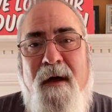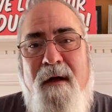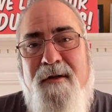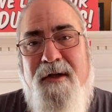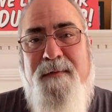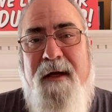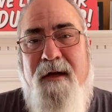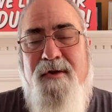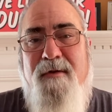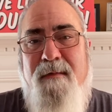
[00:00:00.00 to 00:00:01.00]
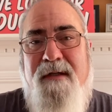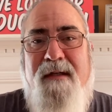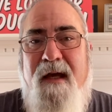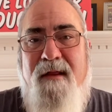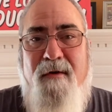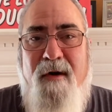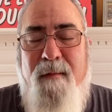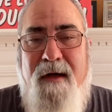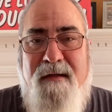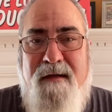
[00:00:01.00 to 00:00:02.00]
Just because you missed that
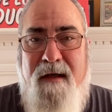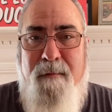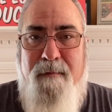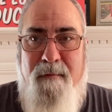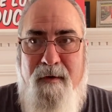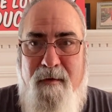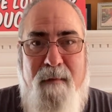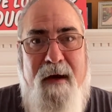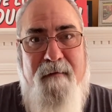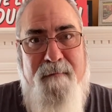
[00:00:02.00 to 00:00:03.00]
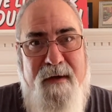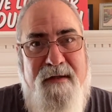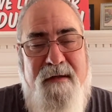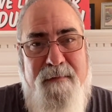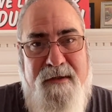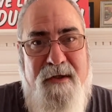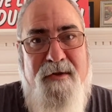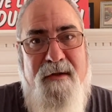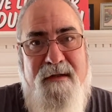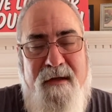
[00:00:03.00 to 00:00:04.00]
30-minute sleep, you might have missed some
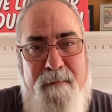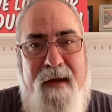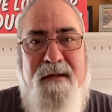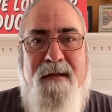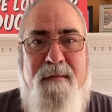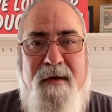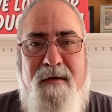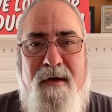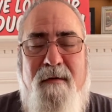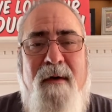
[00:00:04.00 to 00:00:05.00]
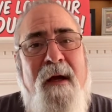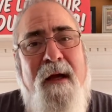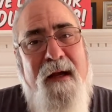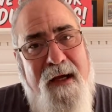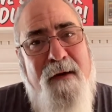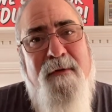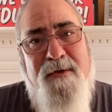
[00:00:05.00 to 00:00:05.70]
positions that meant something to you. It was